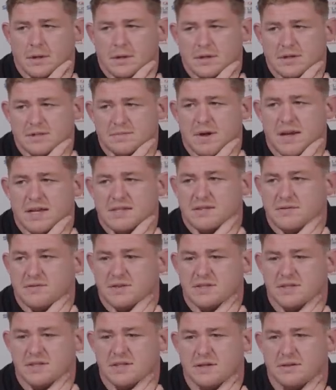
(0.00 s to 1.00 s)
It's massive,
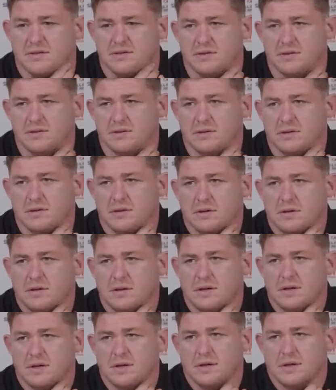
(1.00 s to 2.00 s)
isn't it? And
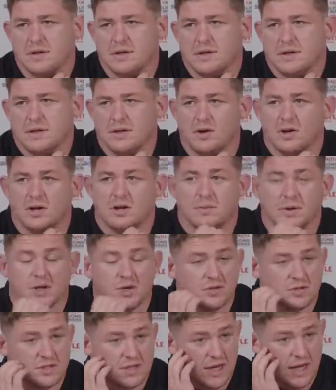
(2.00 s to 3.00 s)
you know it'll be
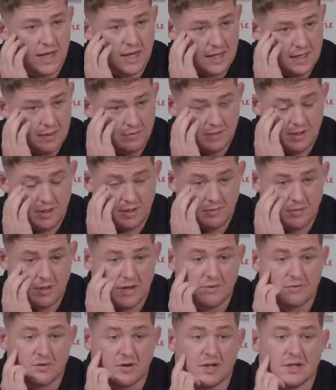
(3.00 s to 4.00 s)
good to get it out there
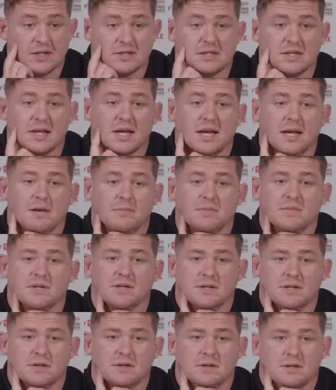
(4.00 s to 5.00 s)
whenever it is named
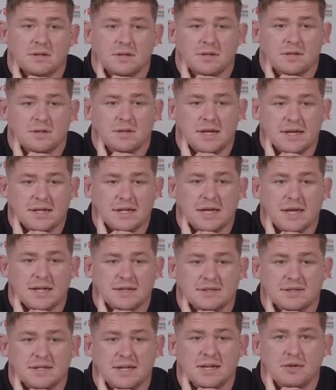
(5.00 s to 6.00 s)
and let
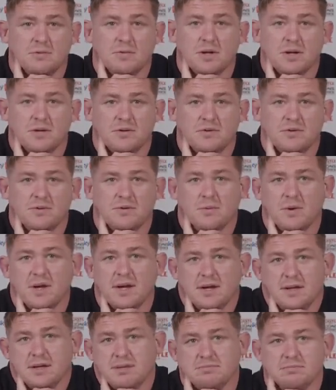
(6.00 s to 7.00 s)
lads deal with it the
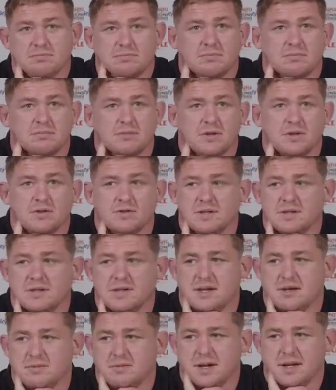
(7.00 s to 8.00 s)
way you know they
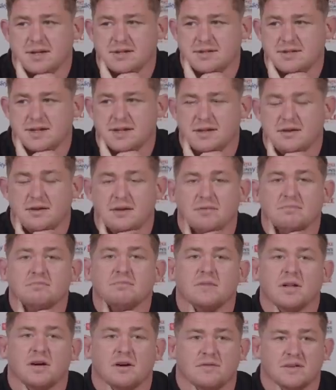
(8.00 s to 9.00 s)
deal with. It. As I said, there
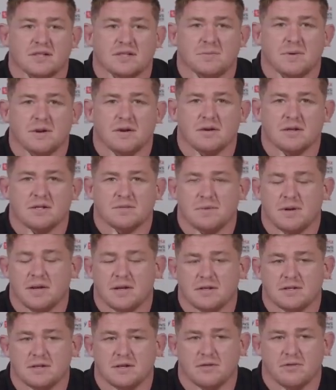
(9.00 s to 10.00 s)
are a lot of experienced
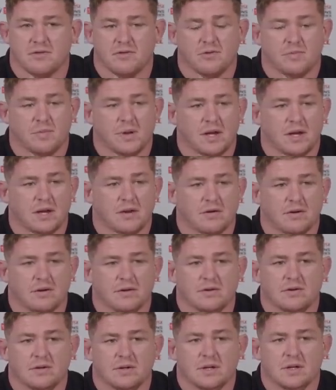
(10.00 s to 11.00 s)
players in the group here,
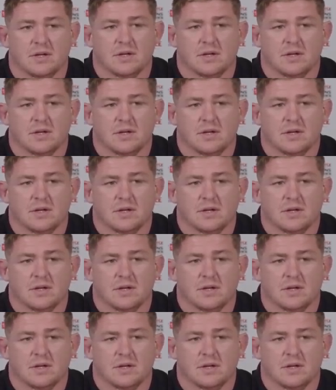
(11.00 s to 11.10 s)
and